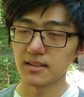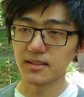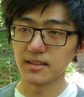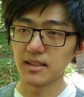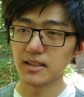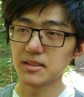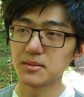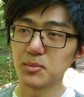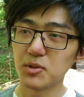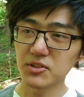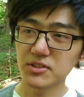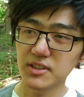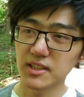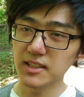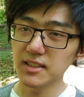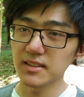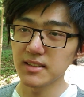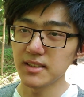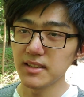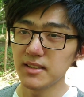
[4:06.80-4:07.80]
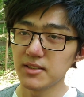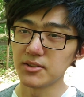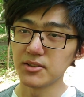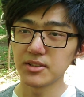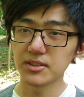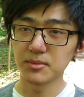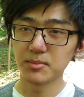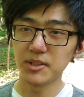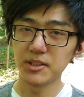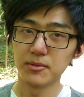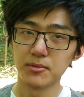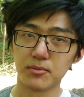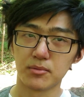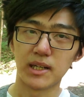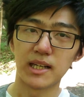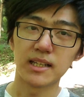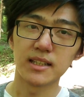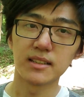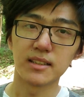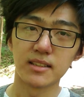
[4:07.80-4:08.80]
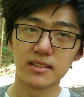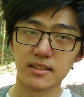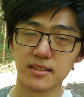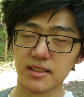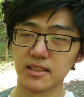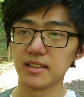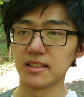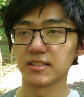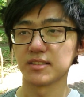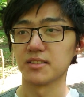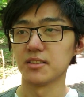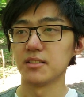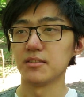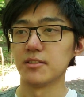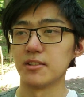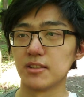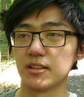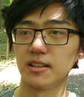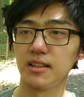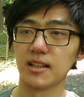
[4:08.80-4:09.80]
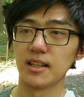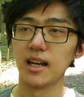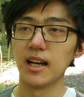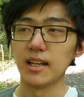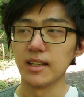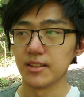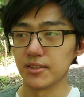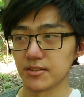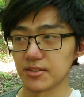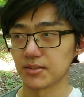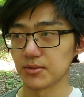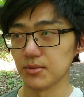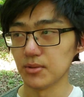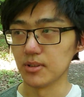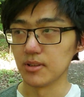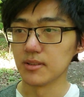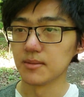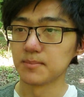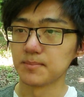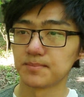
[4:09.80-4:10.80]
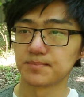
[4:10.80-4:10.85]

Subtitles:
it's most likely going to be ran on a Linux server at your school.